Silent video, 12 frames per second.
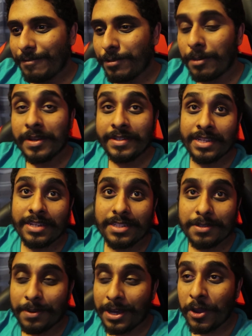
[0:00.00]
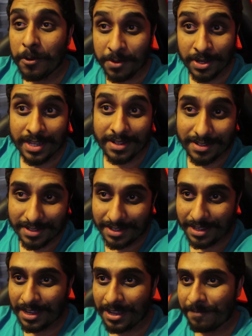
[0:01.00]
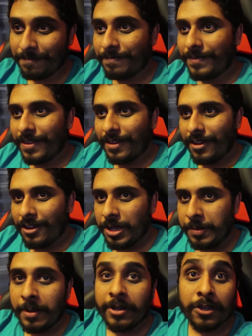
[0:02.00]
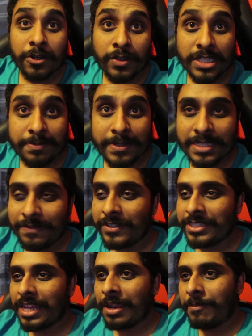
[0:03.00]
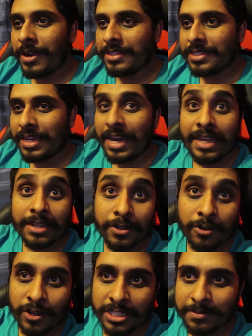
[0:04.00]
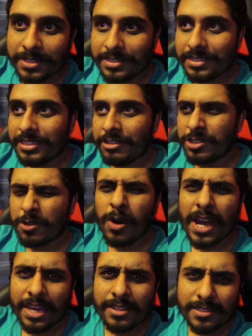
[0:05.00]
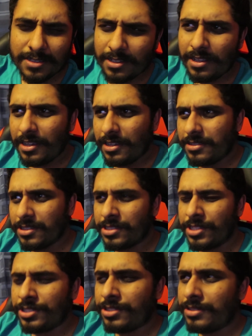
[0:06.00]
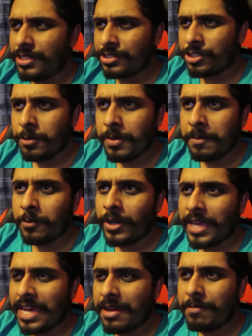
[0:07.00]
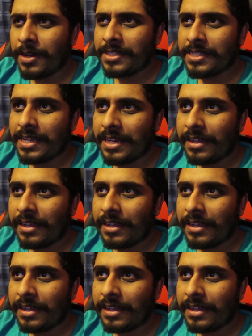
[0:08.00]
Probably didn't, but I hope you did. Hope you had a good Christmas. If you celebrate it, I had a good Christmas. It was quiet, just two people were here, but